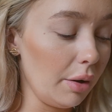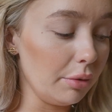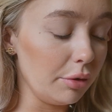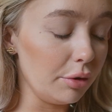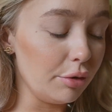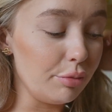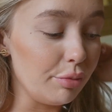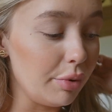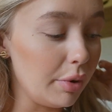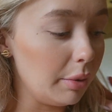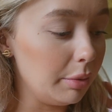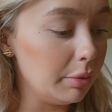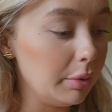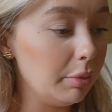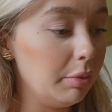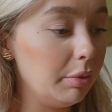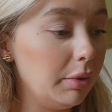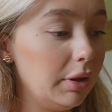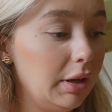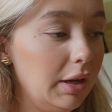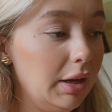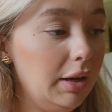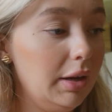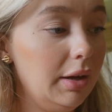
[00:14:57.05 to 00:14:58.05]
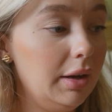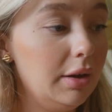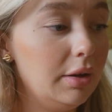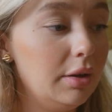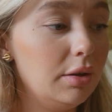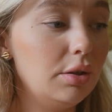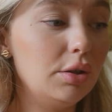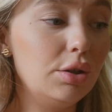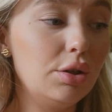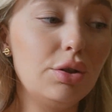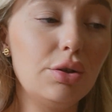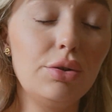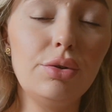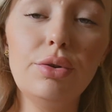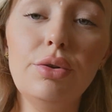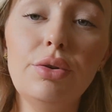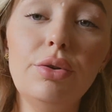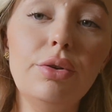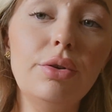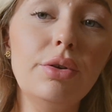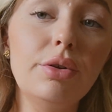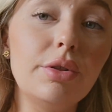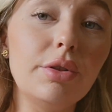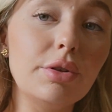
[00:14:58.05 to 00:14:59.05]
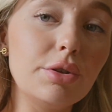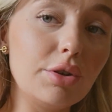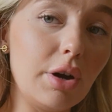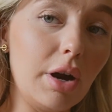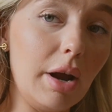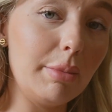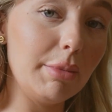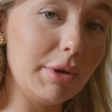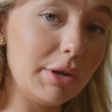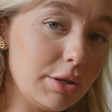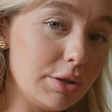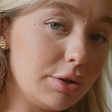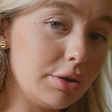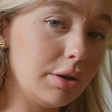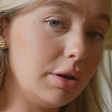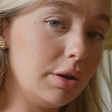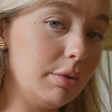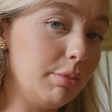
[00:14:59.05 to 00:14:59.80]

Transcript: would probably do the dry mixture in a